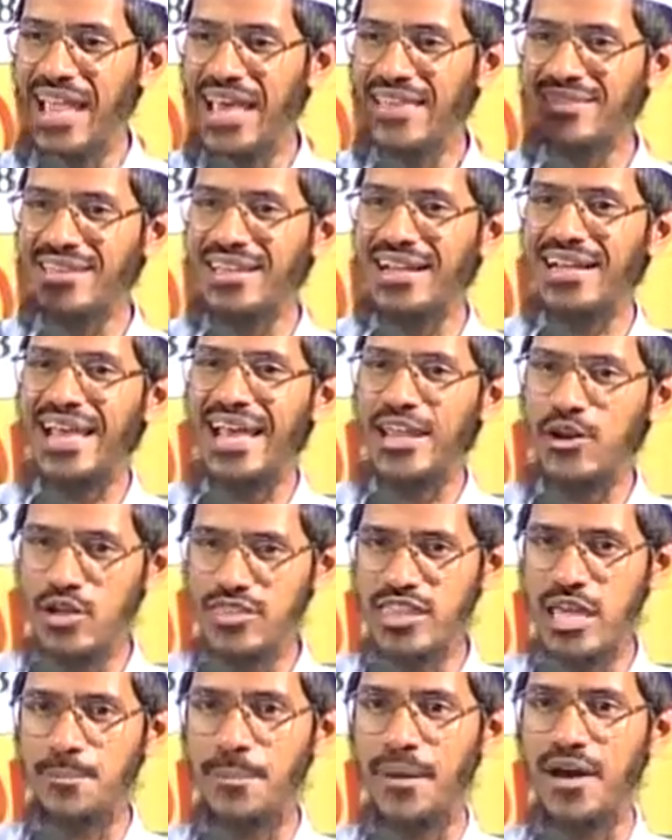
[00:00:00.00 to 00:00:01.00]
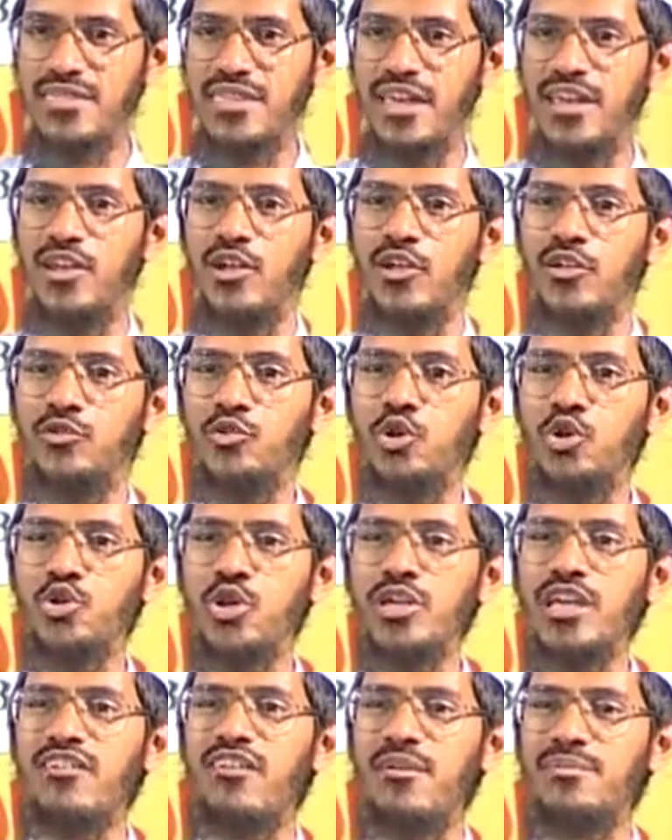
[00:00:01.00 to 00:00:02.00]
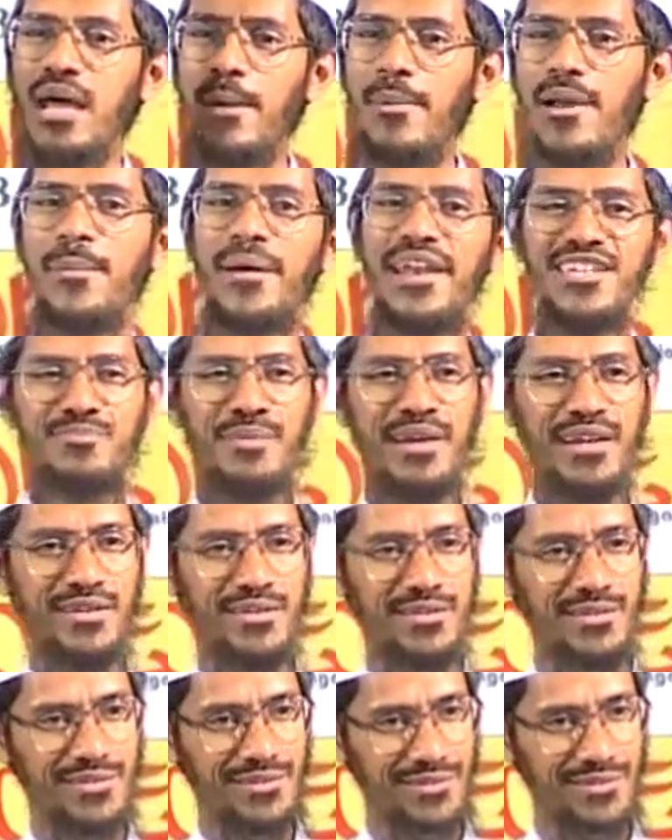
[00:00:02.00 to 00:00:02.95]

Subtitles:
He has killed an innocent person. You should give him double punishment.